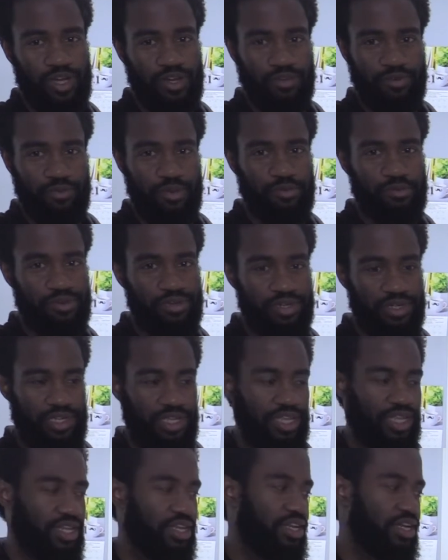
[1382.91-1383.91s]
I remembered,
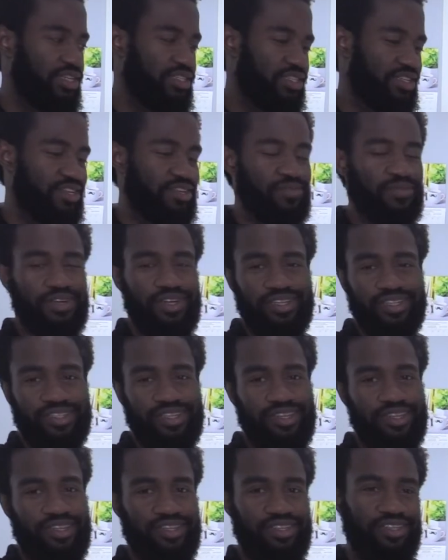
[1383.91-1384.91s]
and I said it when I
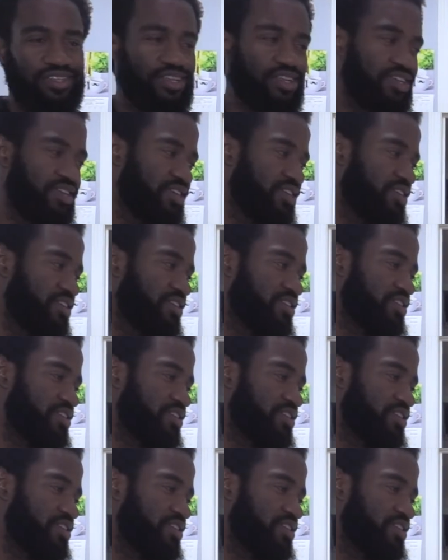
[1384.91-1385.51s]
said it. And